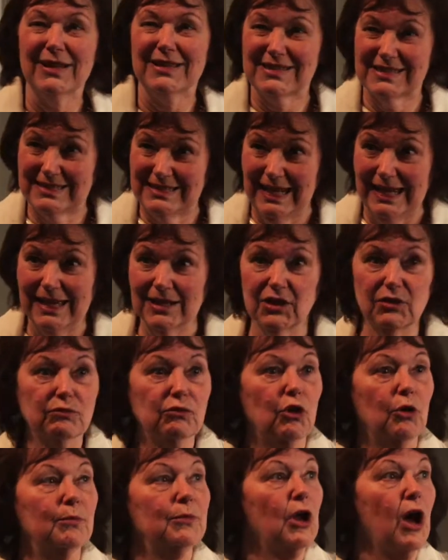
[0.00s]
a standard
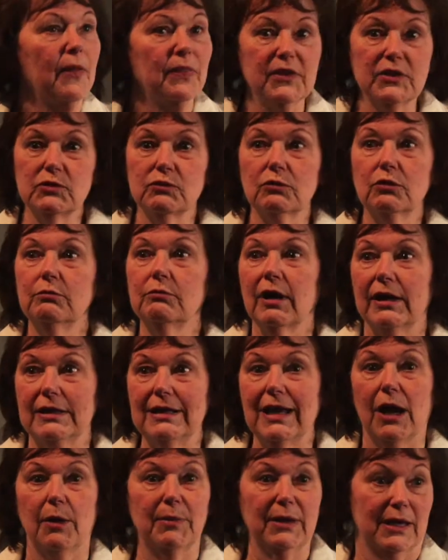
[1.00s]
room. Not this room right
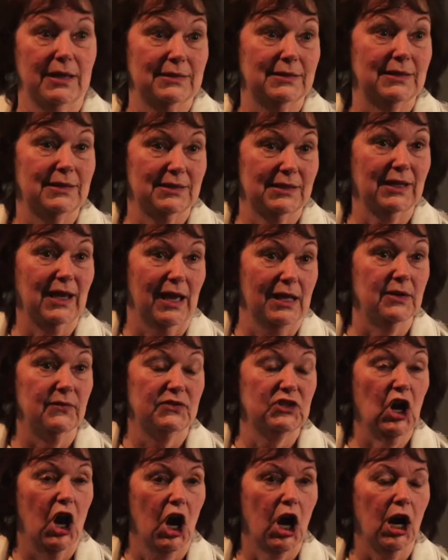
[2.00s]
now because it's kind of
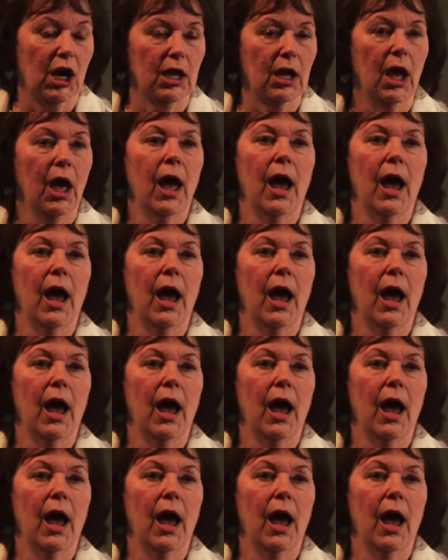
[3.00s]
dark,